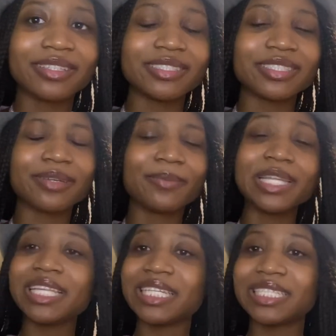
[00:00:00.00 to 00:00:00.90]
just
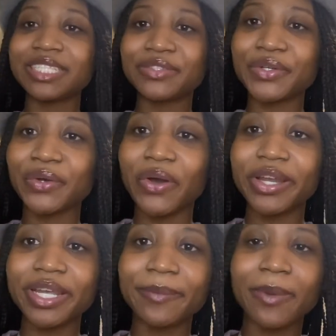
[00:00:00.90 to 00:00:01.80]
completely
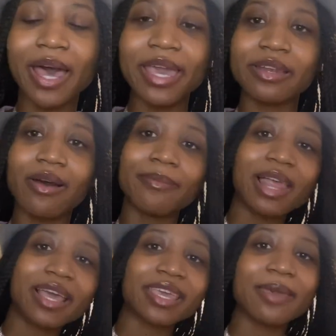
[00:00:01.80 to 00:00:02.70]
disregarded by
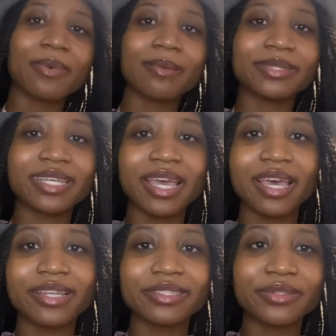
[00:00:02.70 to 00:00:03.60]
non-black k-pop
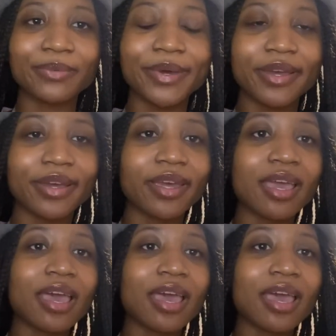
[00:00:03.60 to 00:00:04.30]
stans where